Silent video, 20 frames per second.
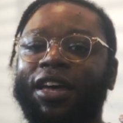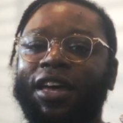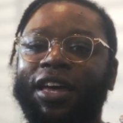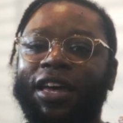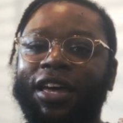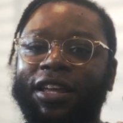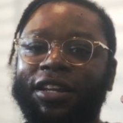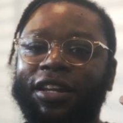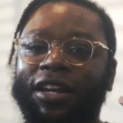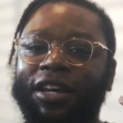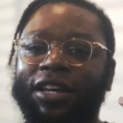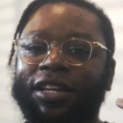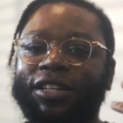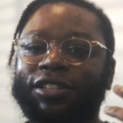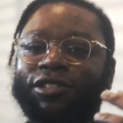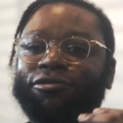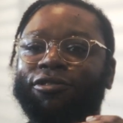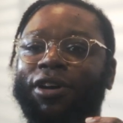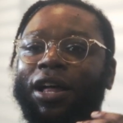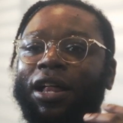it
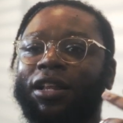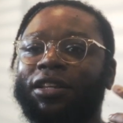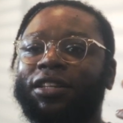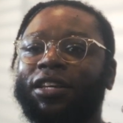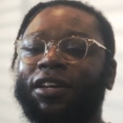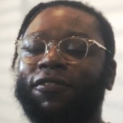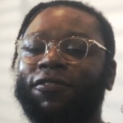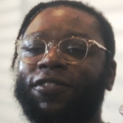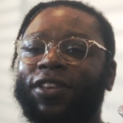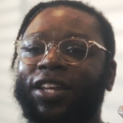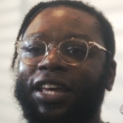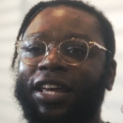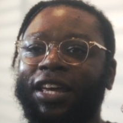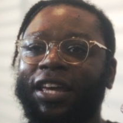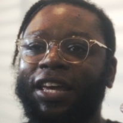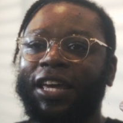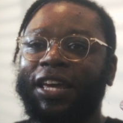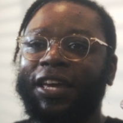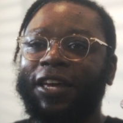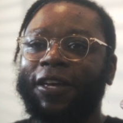is
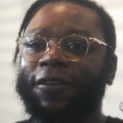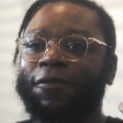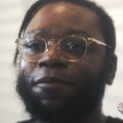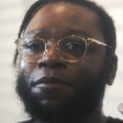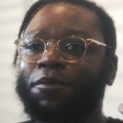relatively